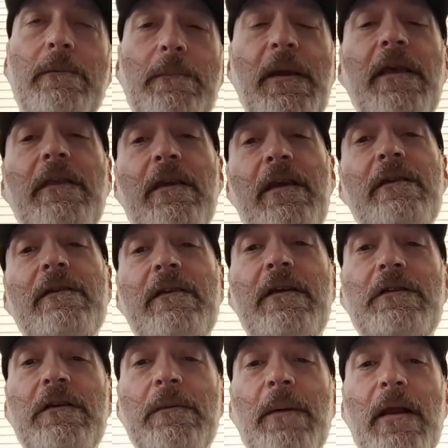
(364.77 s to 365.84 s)
He's
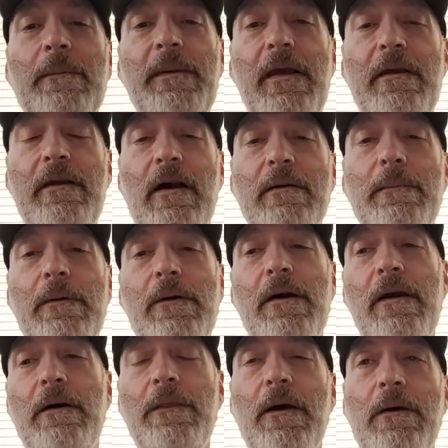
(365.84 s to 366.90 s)
teaching him how to be a young
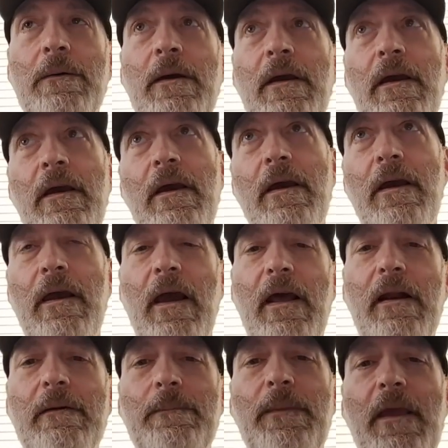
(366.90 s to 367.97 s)
boy, although
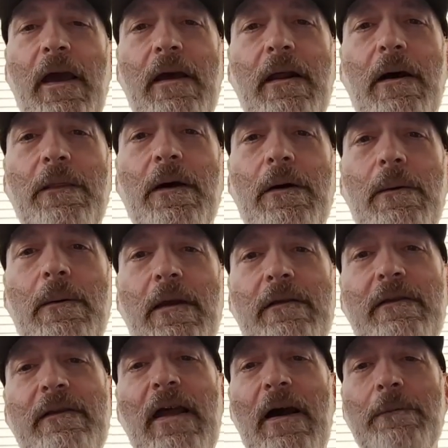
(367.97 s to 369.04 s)

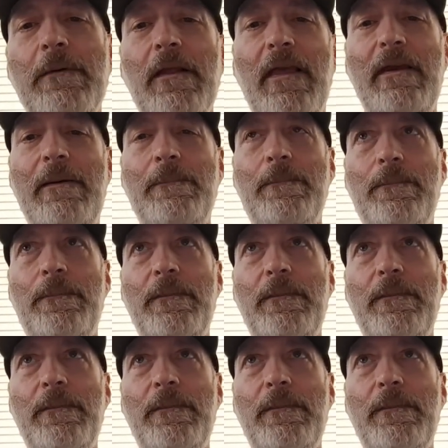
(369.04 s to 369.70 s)
it's not really,